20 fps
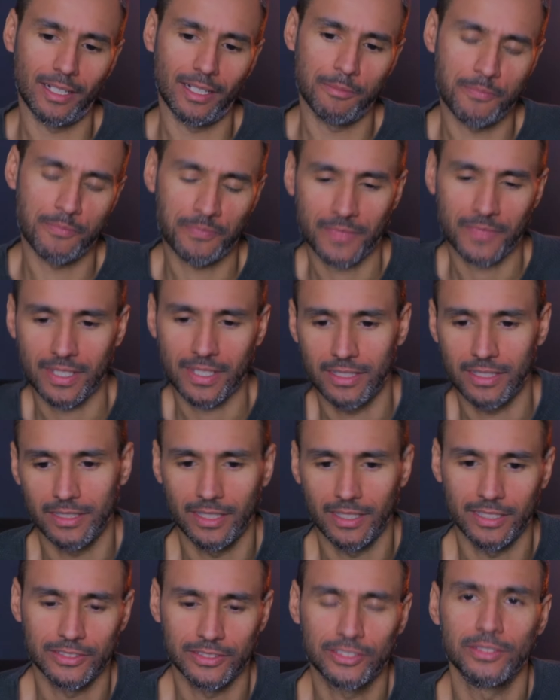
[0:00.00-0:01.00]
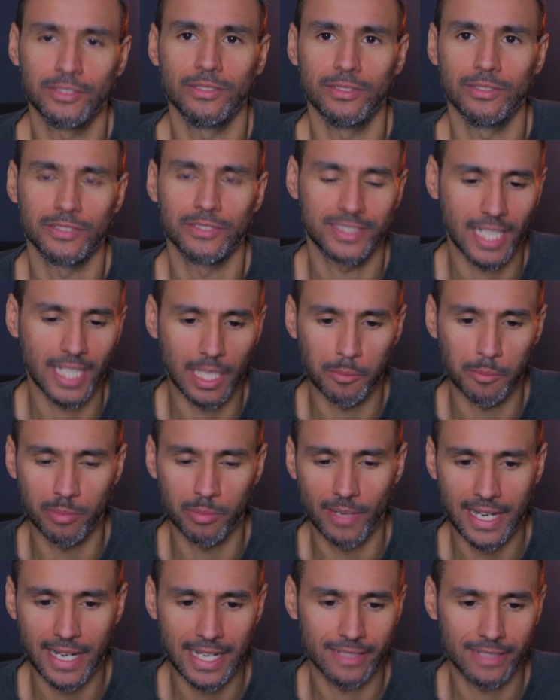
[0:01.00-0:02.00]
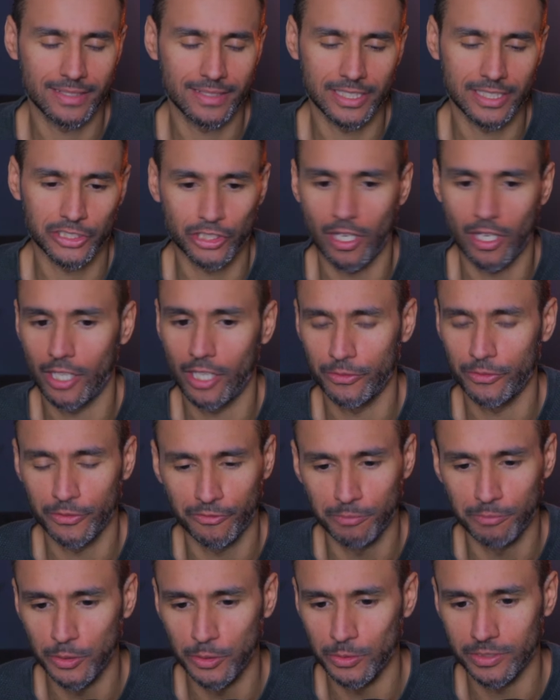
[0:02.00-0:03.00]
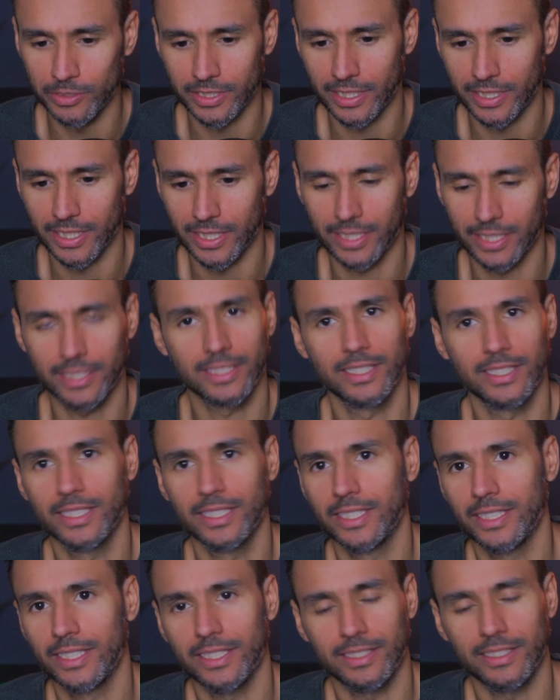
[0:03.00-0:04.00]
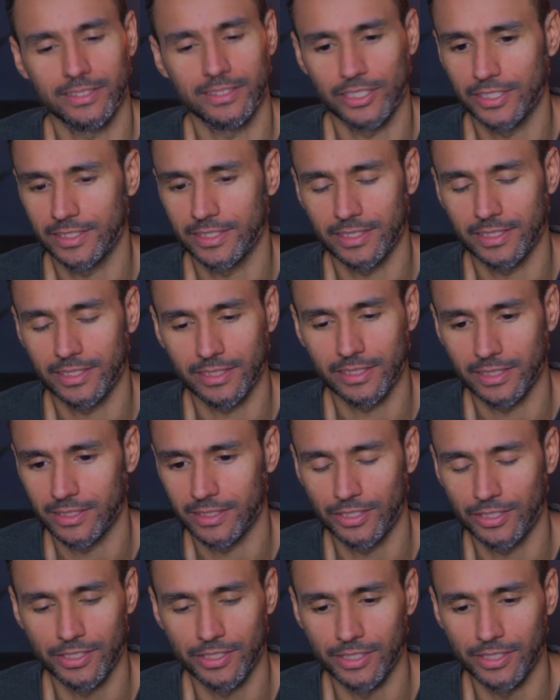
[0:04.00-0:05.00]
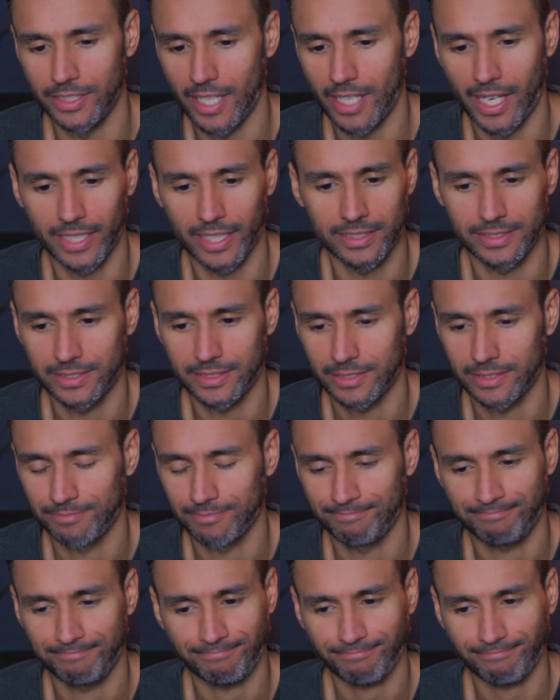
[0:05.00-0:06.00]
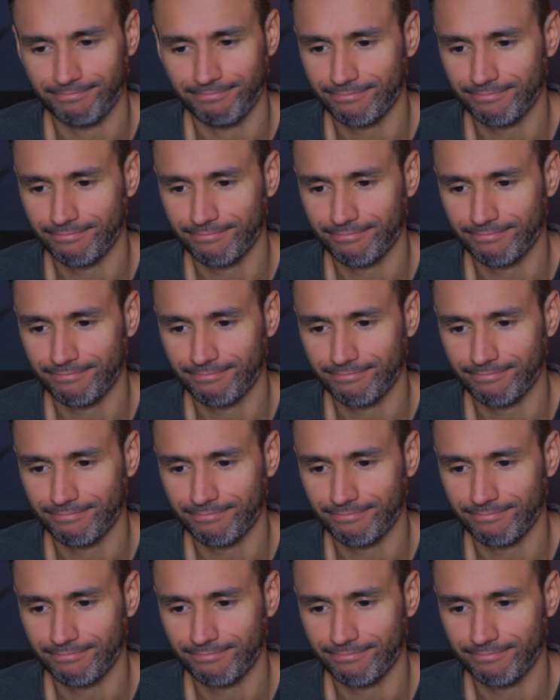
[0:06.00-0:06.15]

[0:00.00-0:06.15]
to celebrate their genre of music, just to unite.